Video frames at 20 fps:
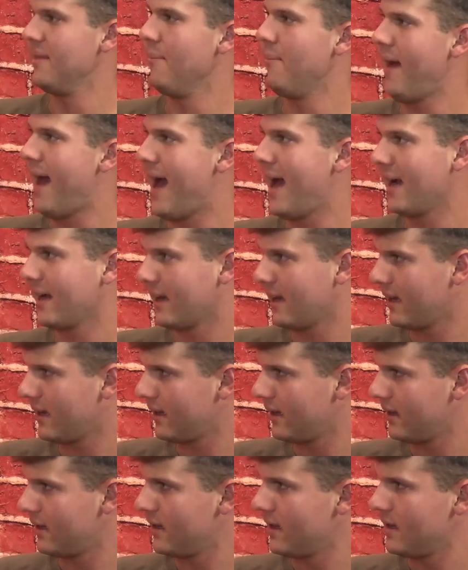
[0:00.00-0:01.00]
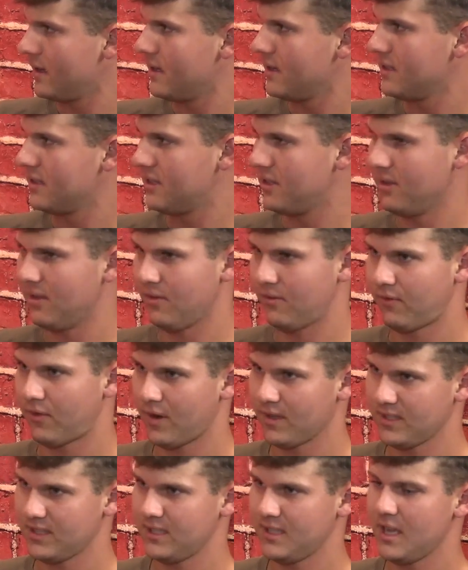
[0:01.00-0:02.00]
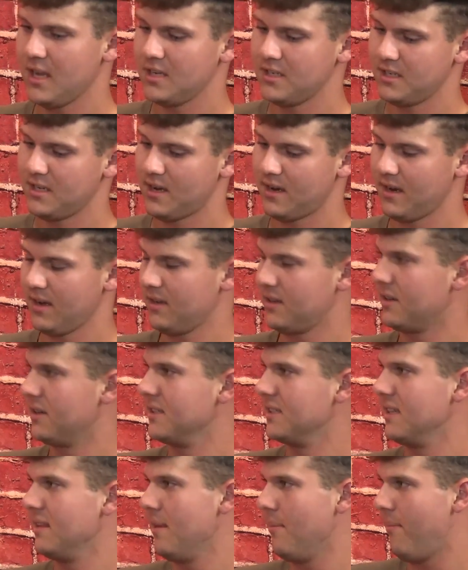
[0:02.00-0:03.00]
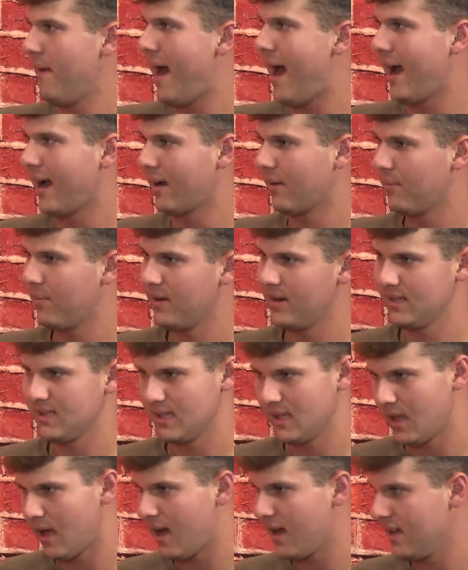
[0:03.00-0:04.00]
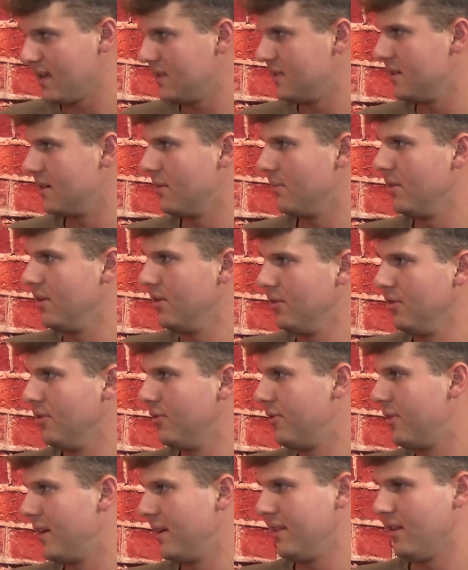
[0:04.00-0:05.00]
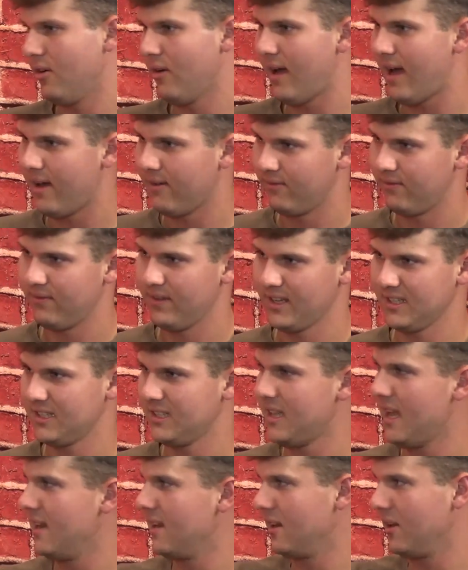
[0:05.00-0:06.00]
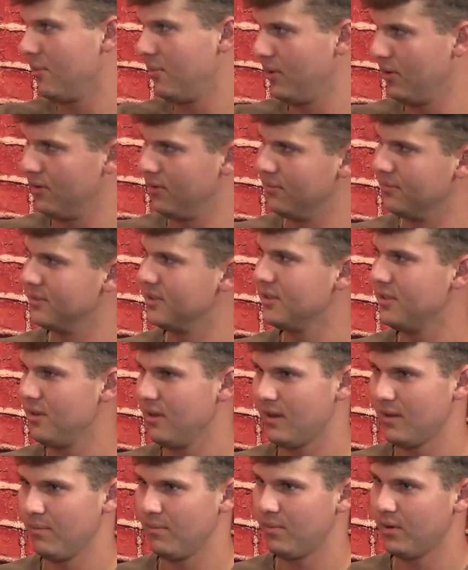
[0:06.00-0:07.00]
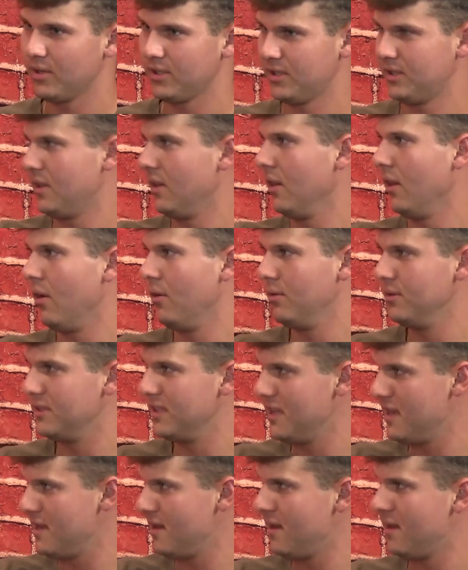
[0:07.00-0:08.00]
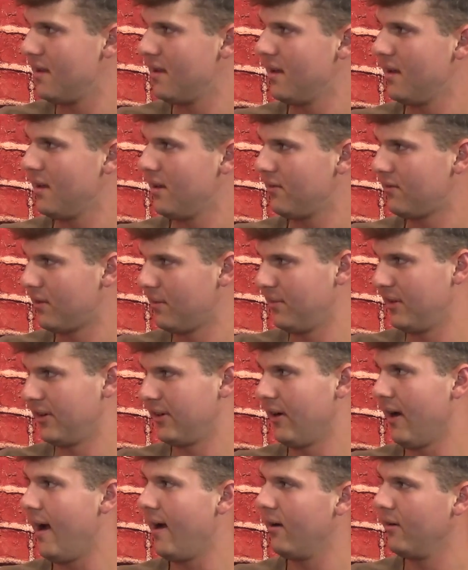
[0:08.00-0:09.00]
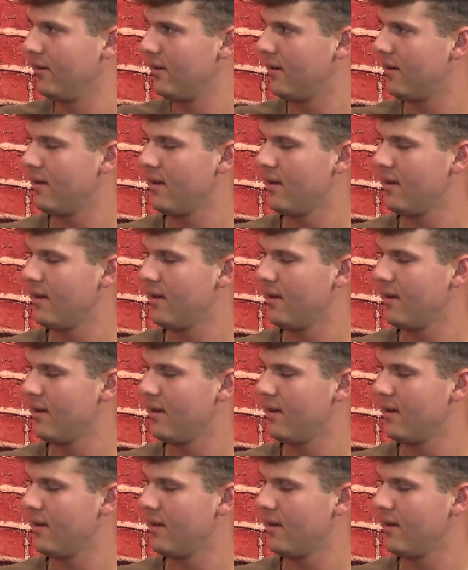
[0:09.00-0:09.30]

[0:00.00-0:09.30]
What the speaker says: the back. So the front stationary turns in the back, but it's a lot easier to maneuver, and they'll have extending booms so you can push the loads in from the ground.